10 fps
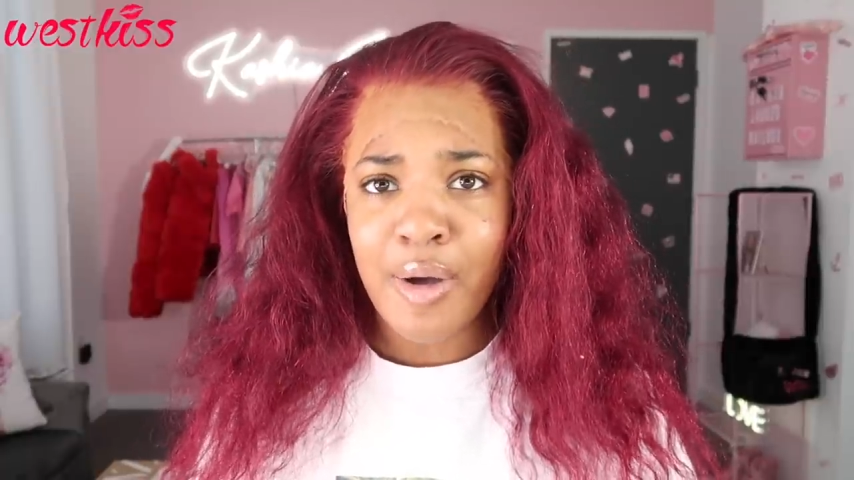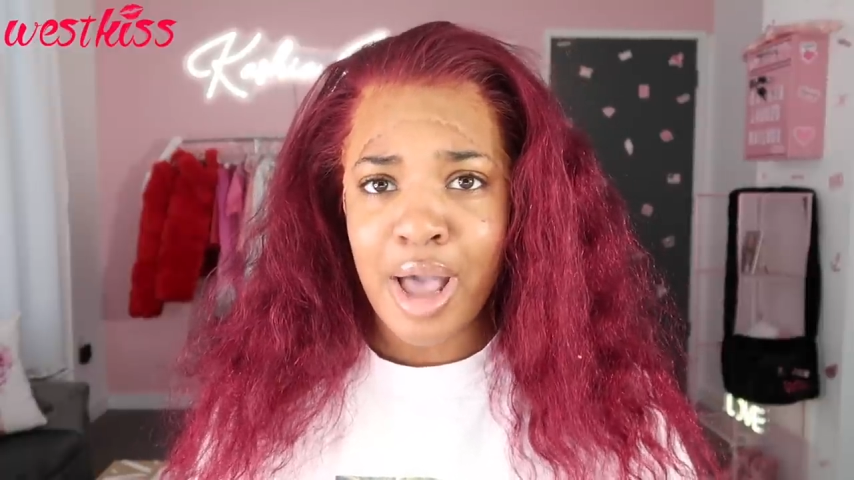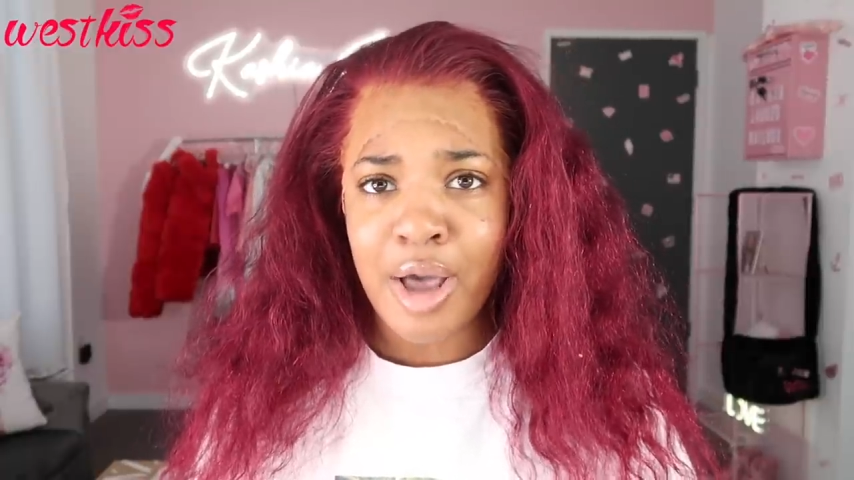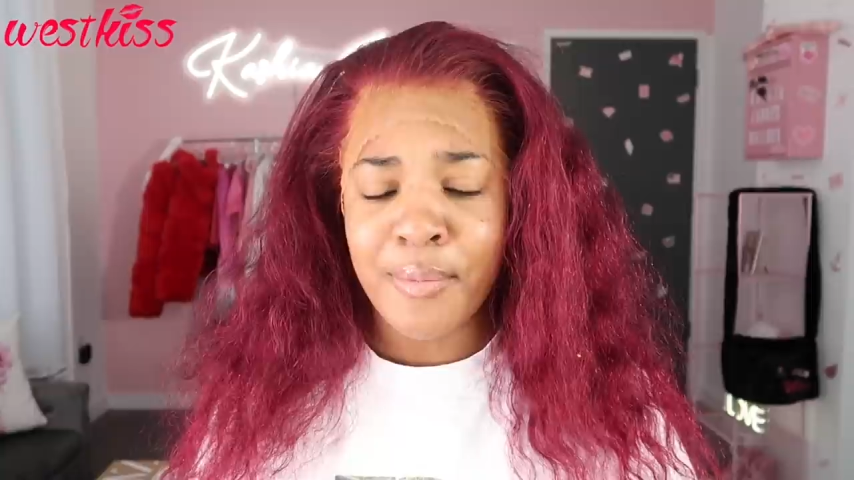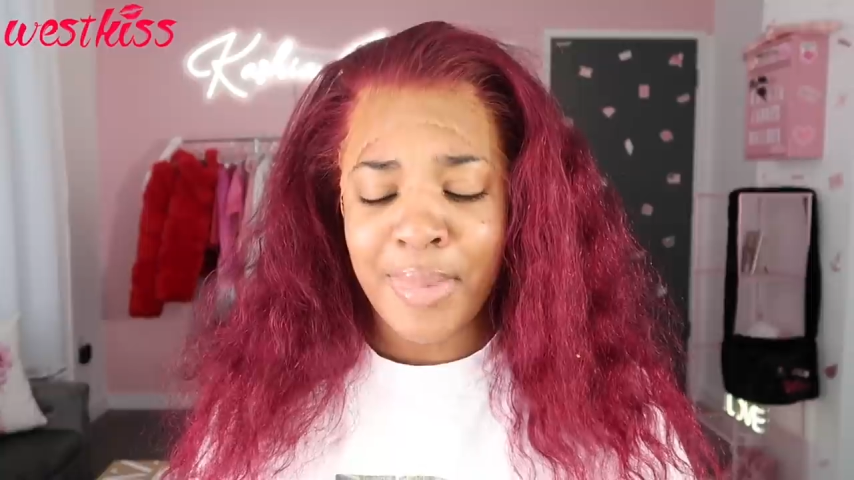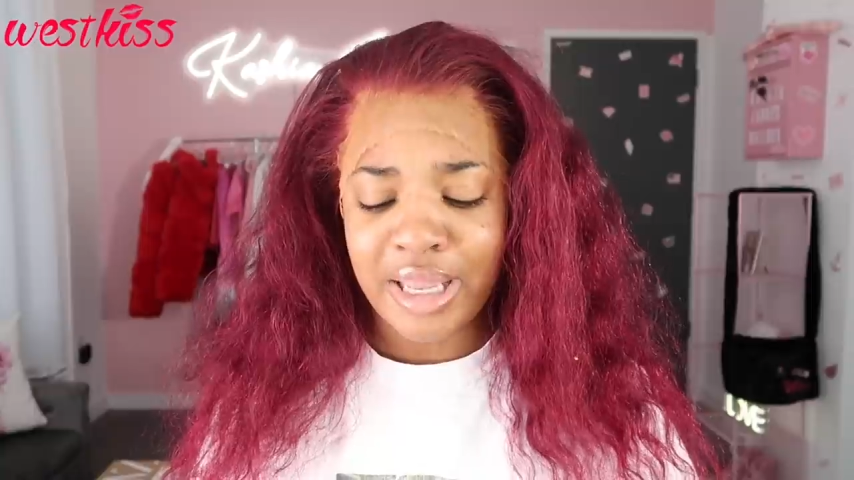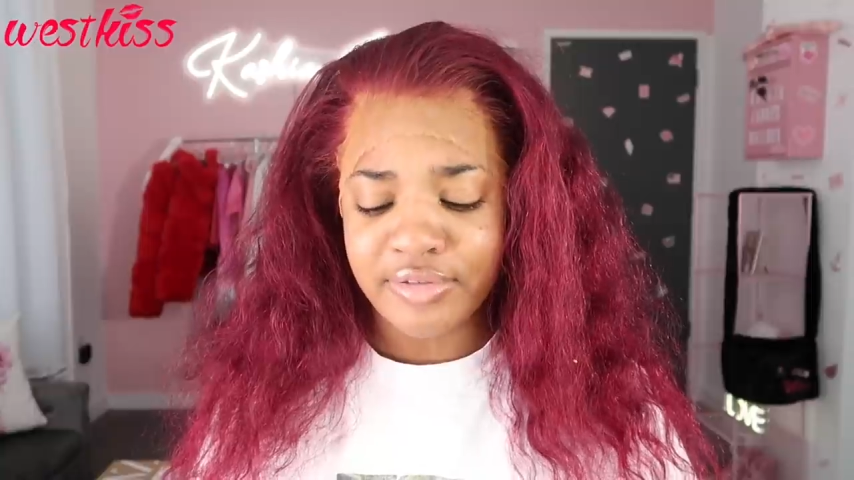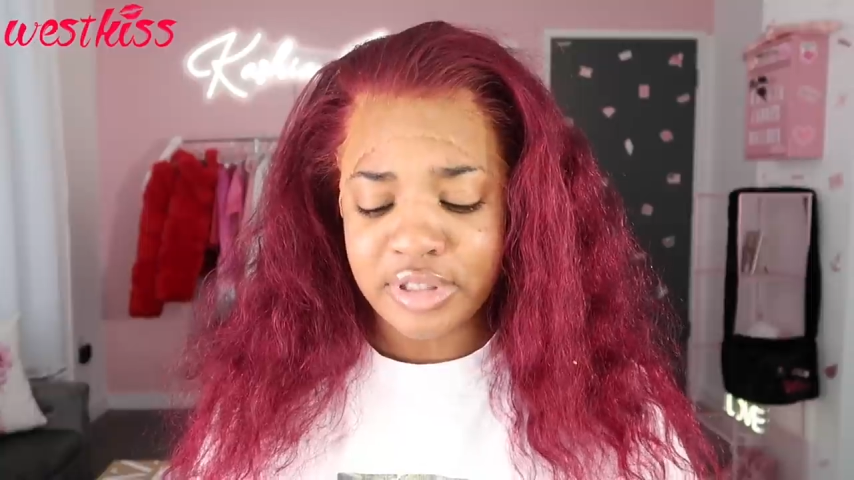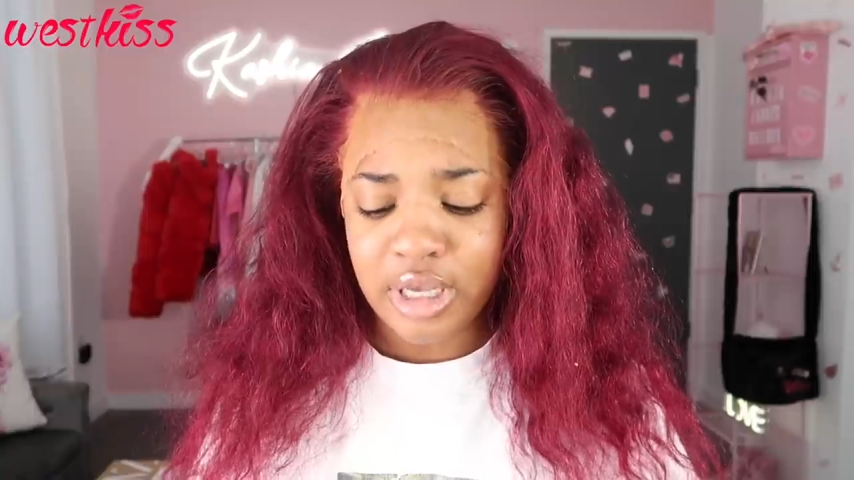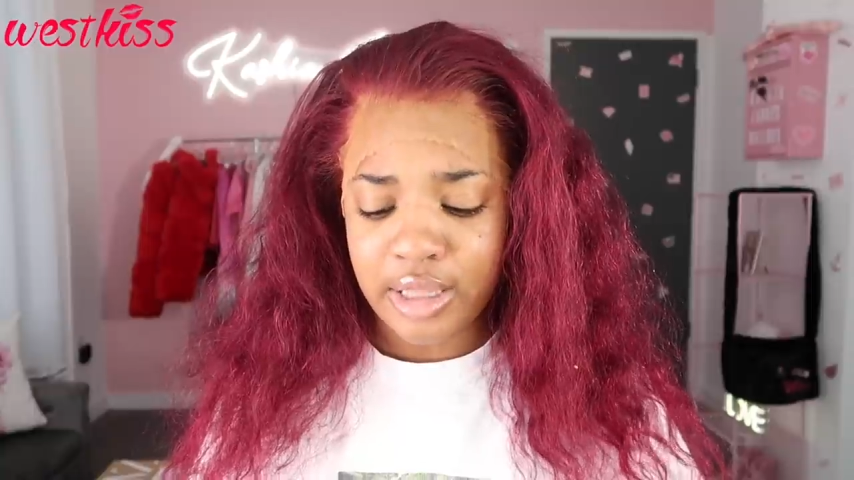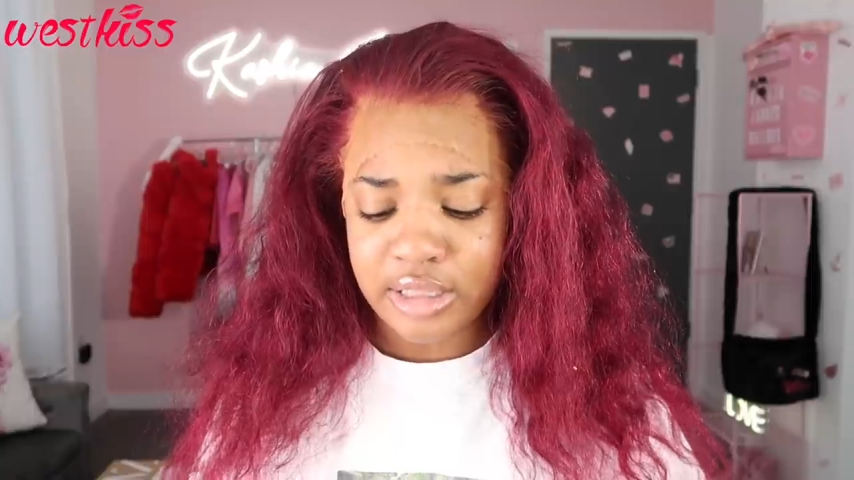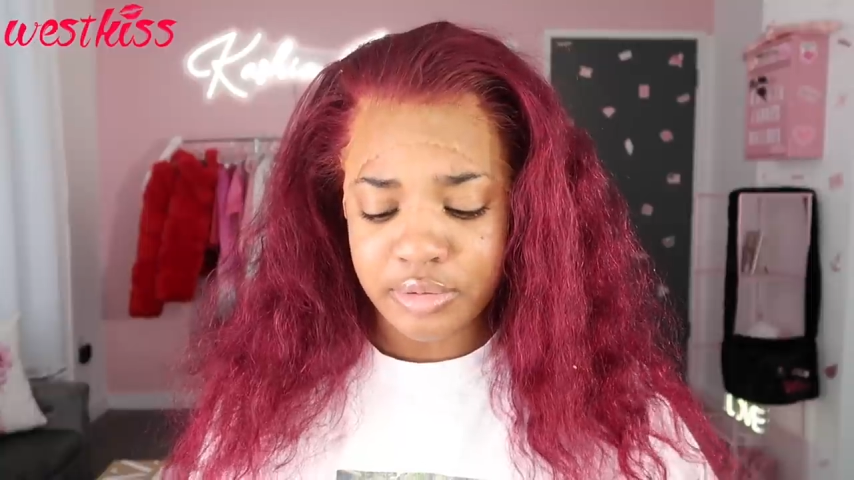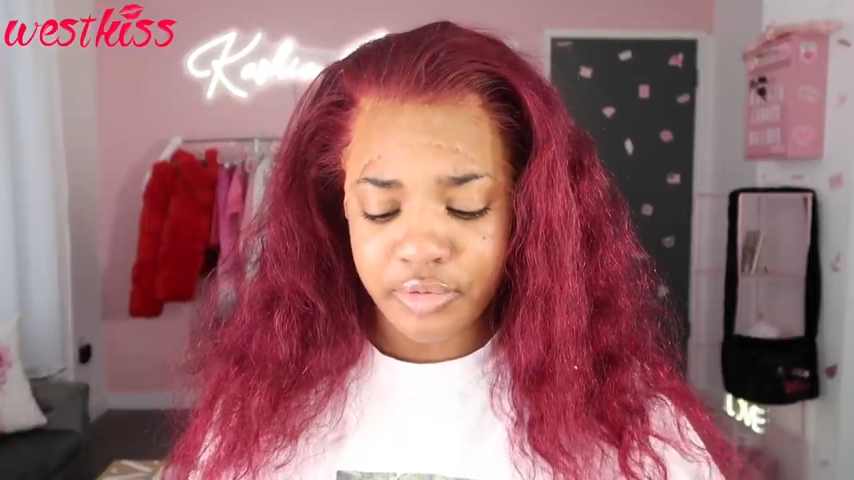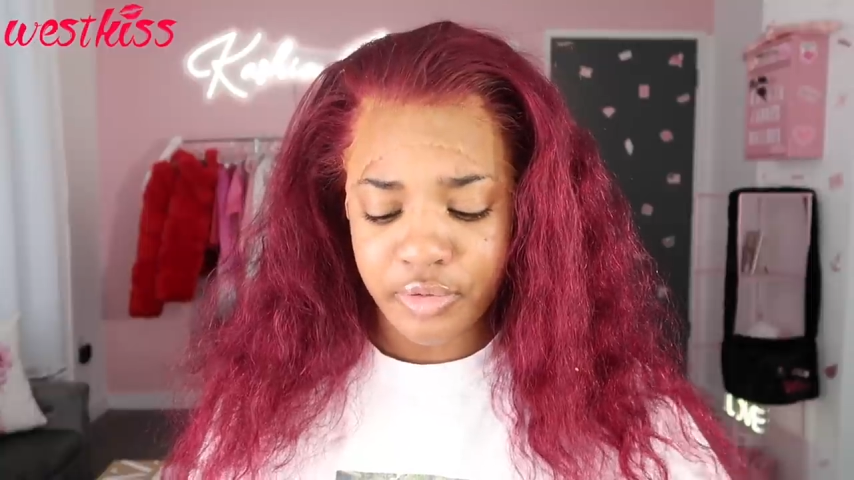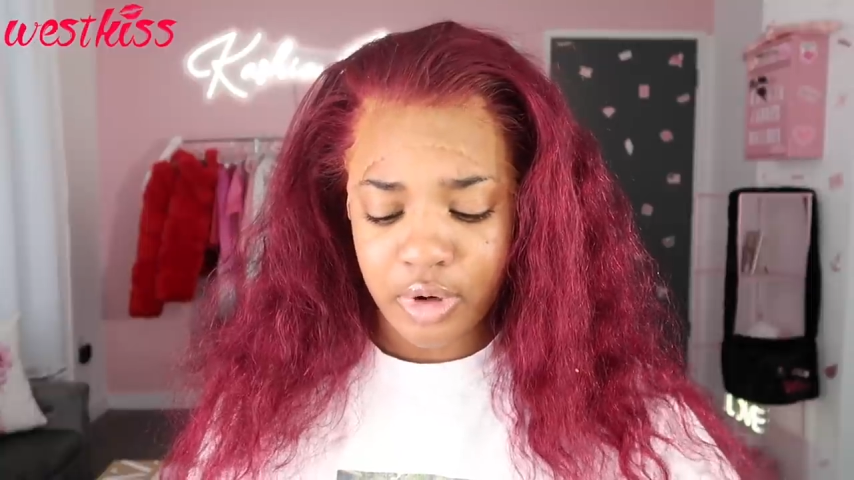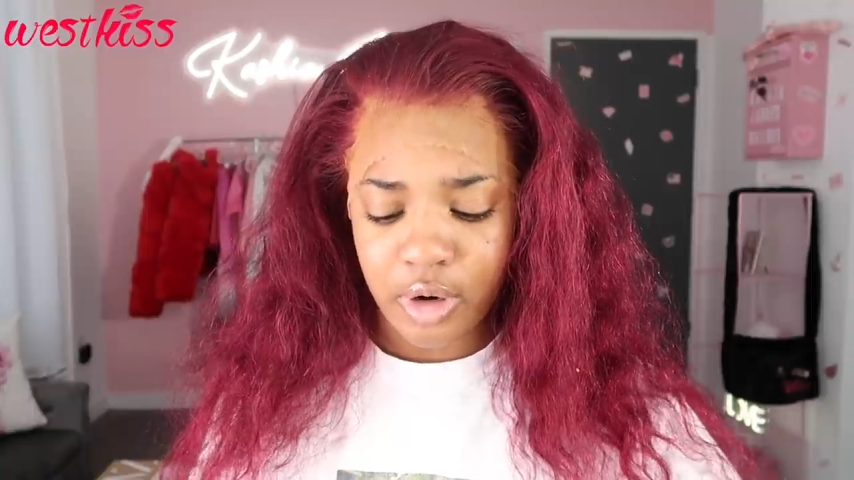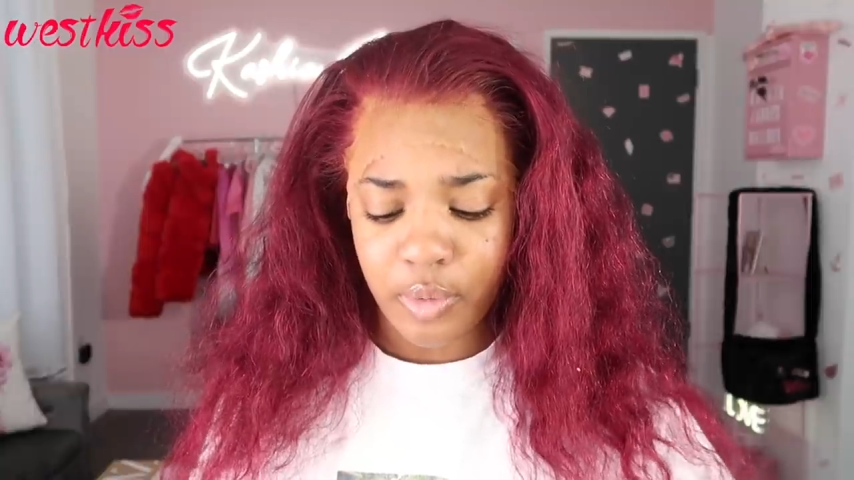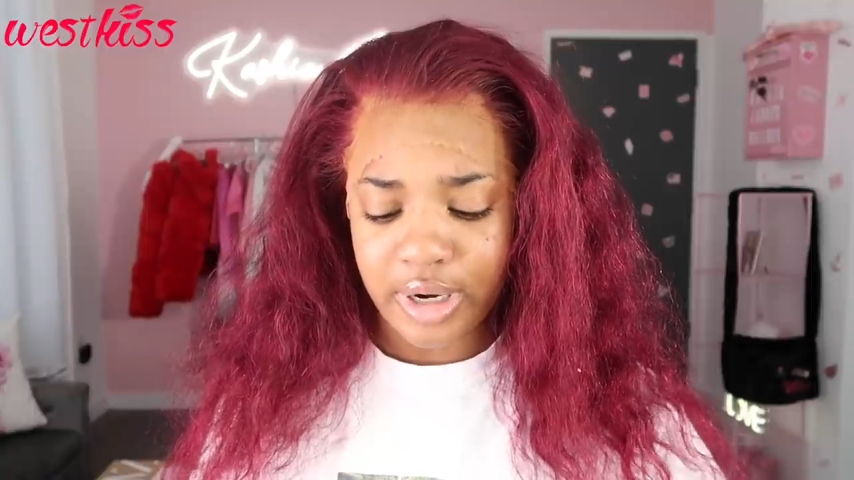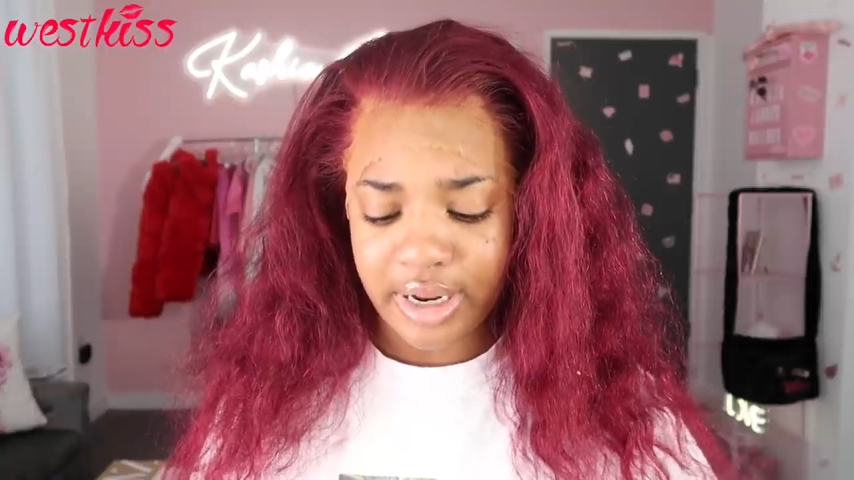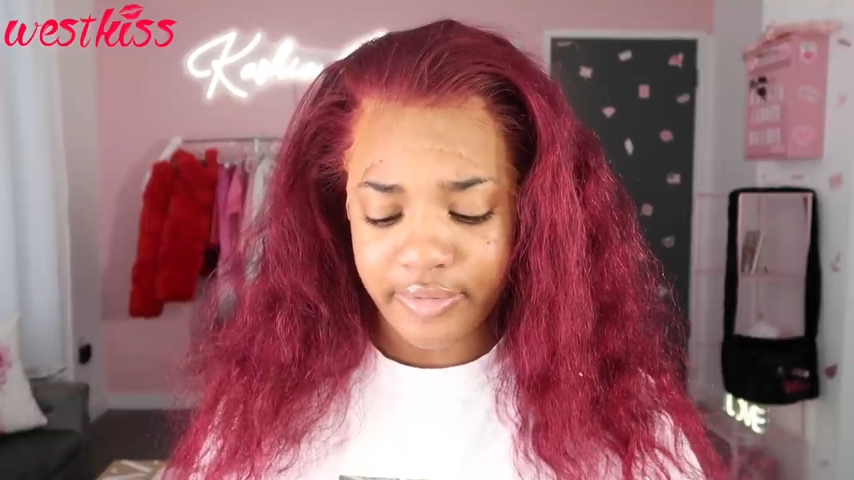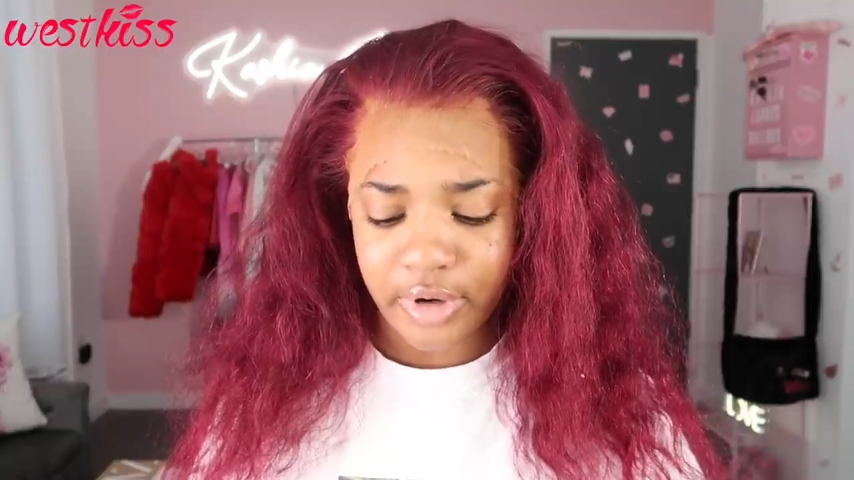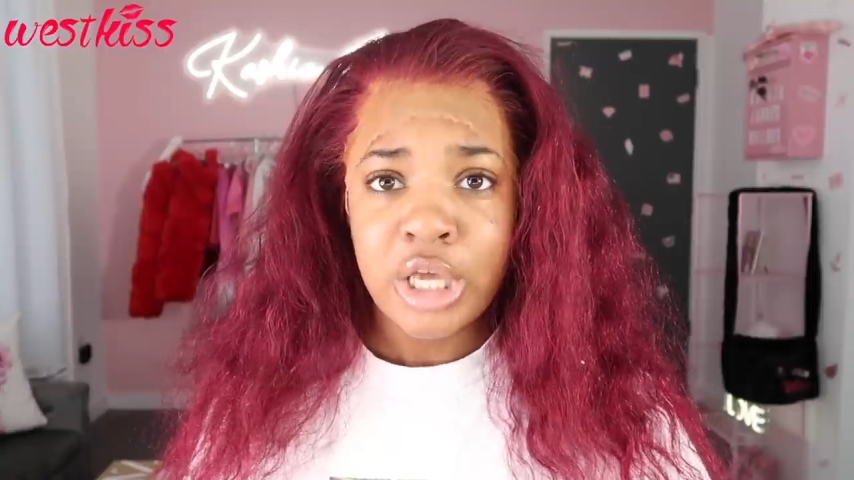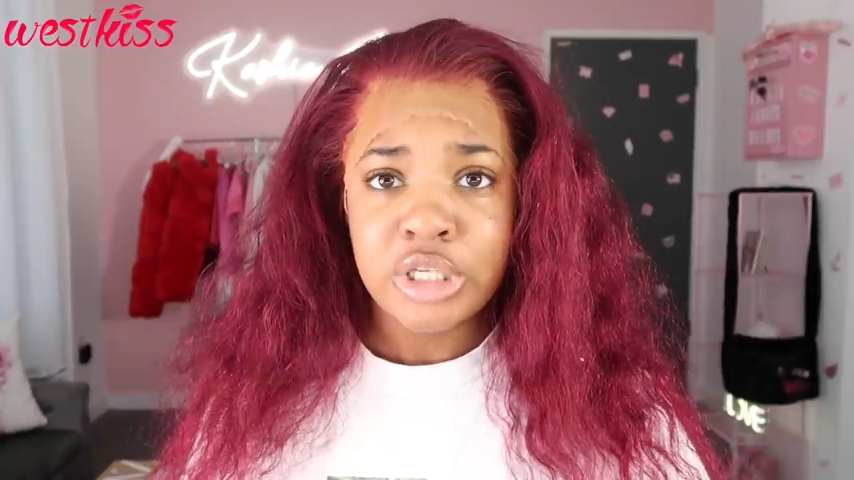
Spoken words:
I might have saw this before or whatever.